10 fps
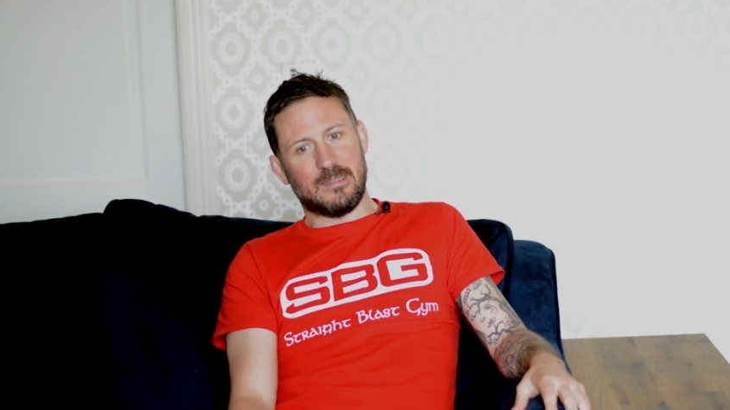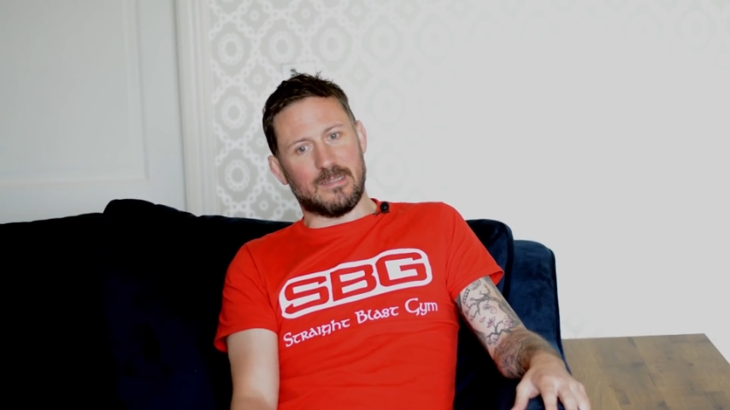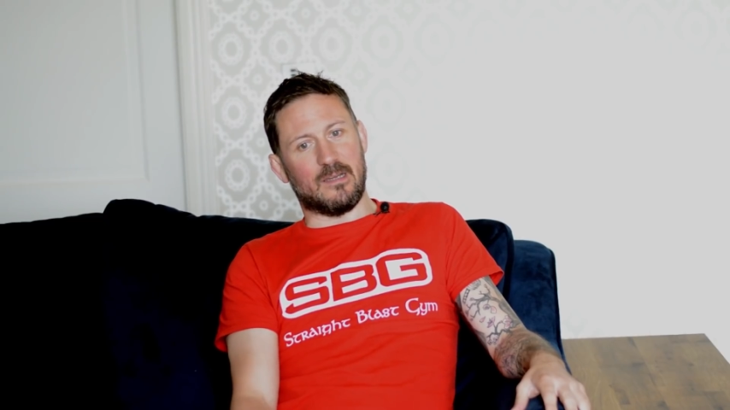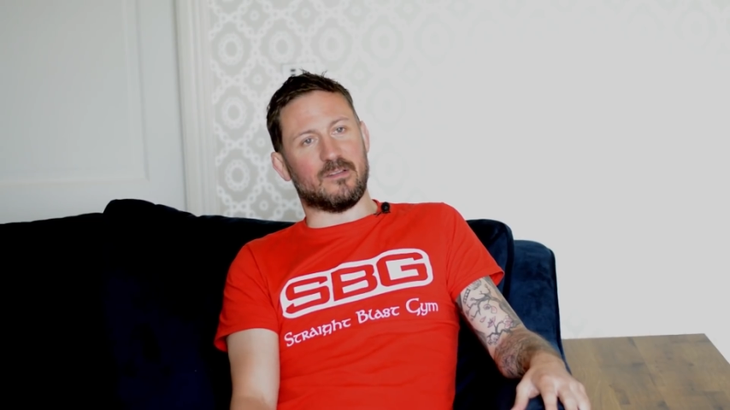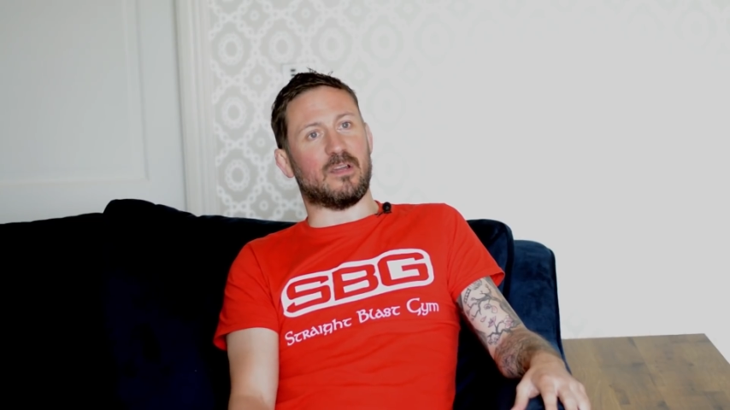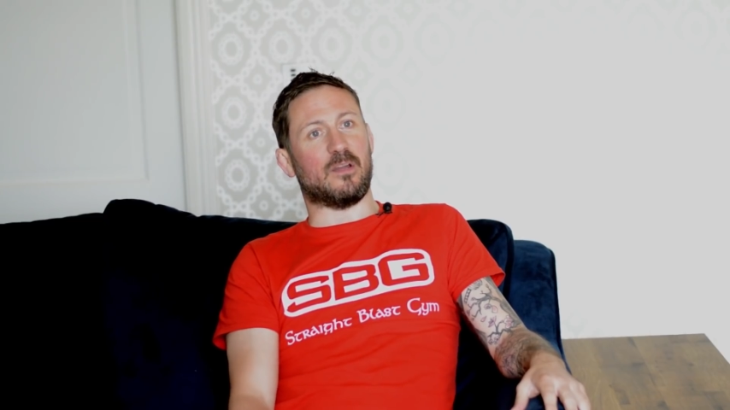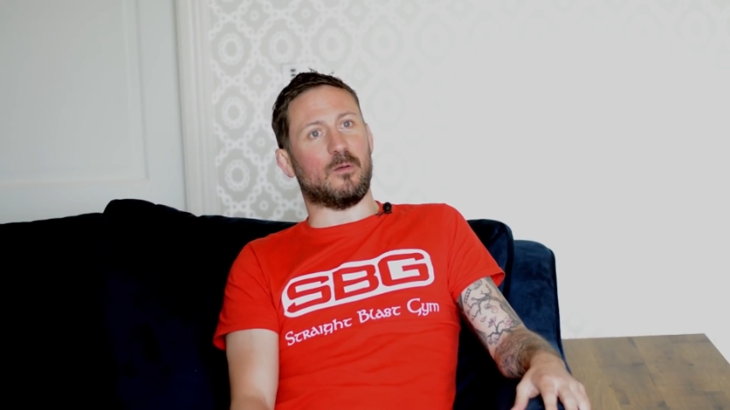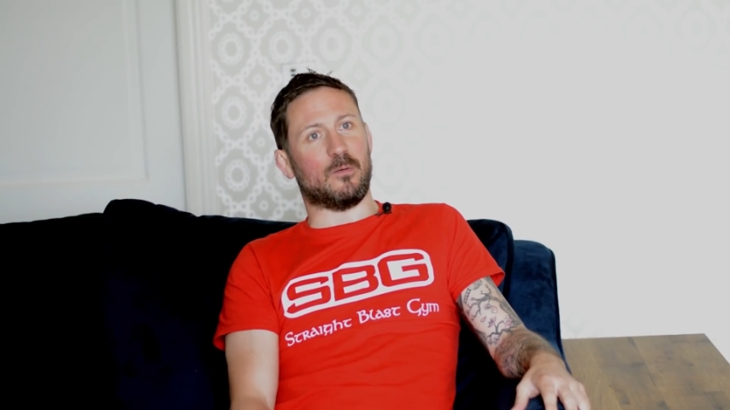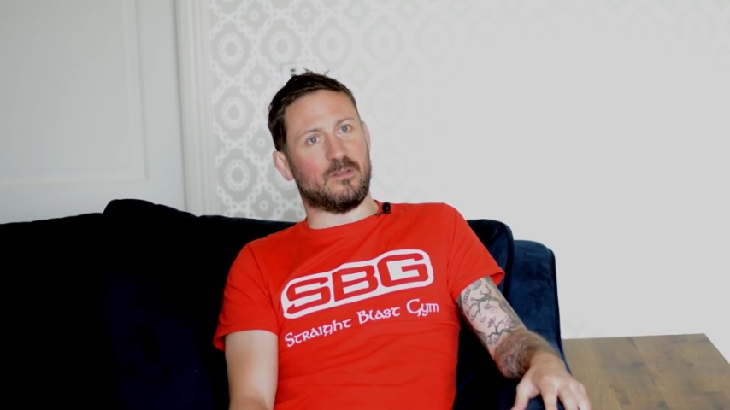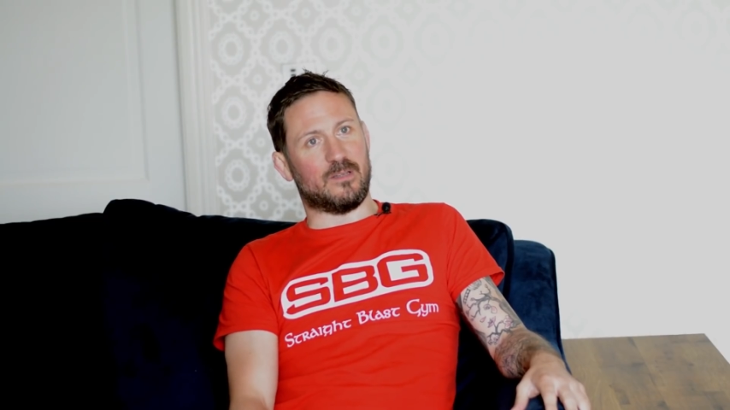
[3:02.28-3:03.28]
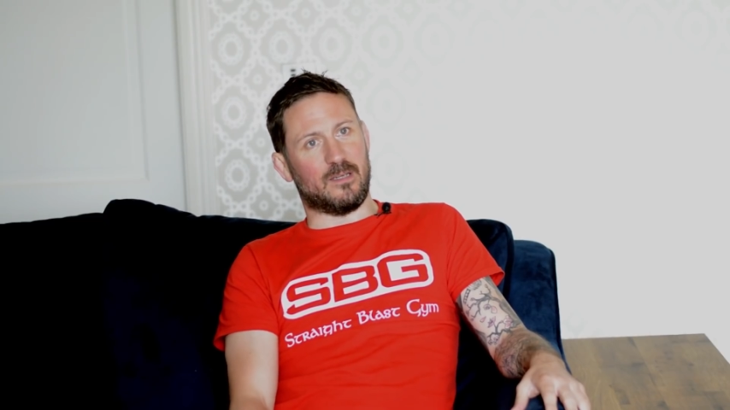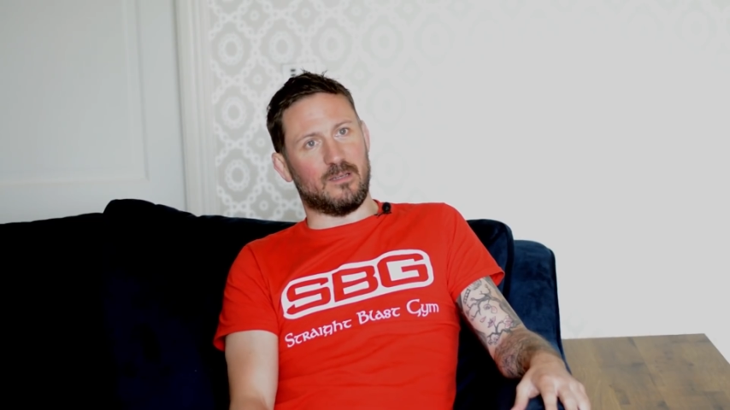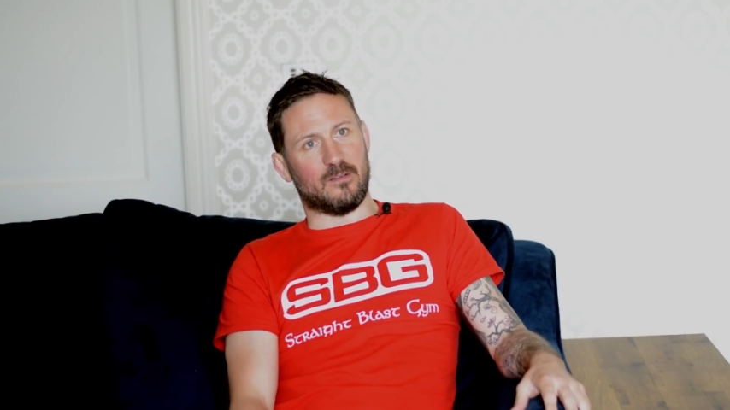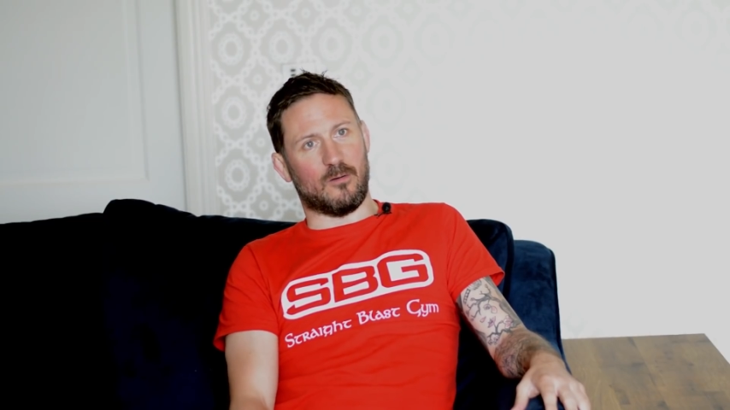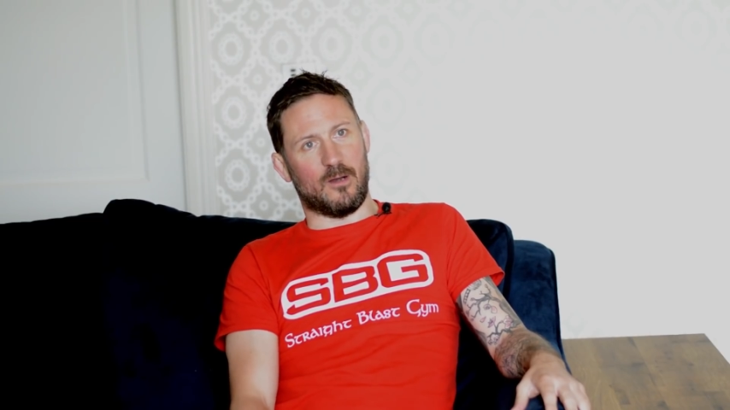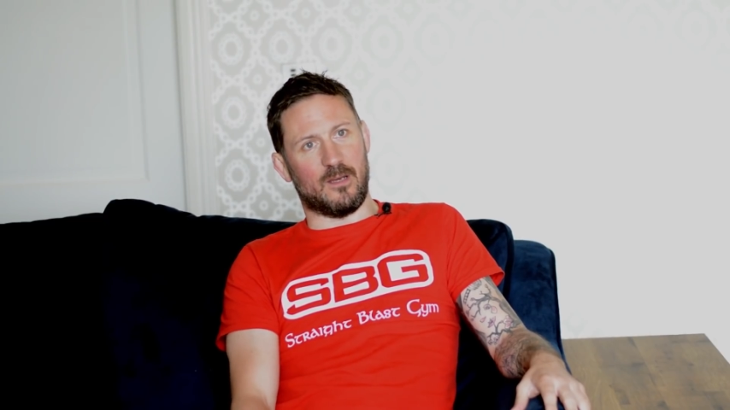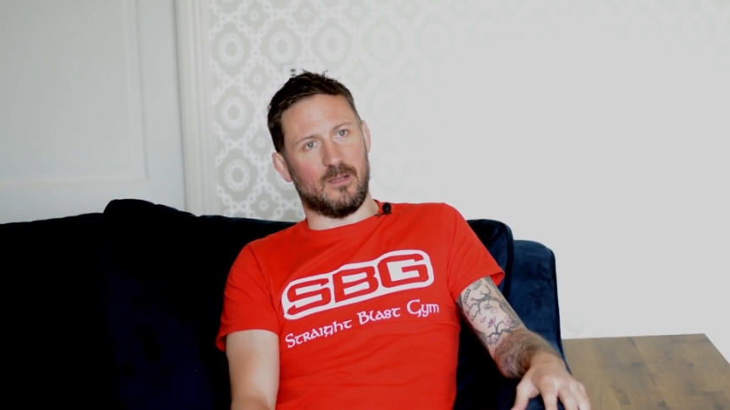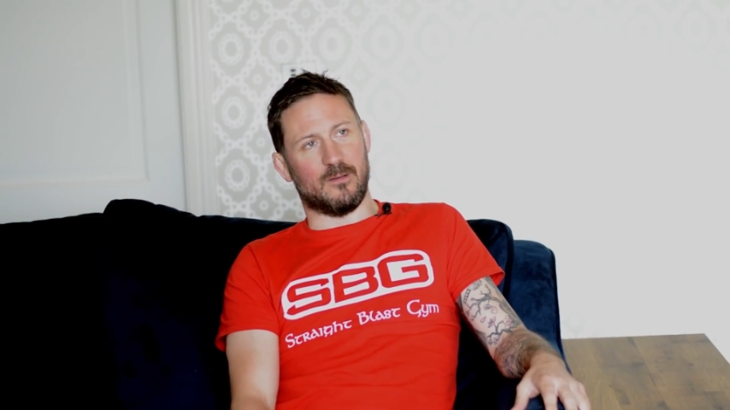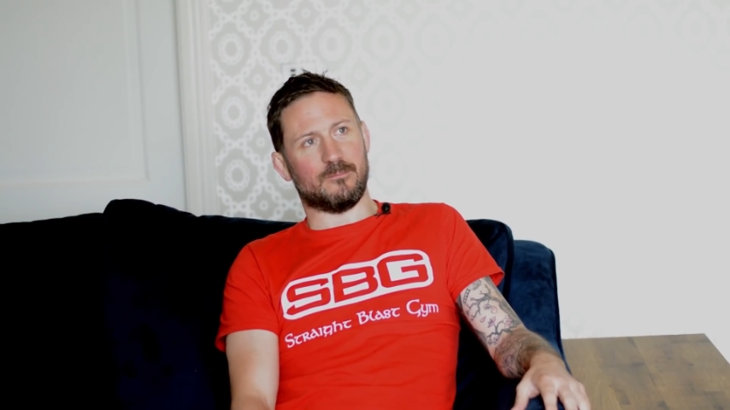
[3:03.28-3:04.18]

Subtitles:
the guys kind of know these techniques already.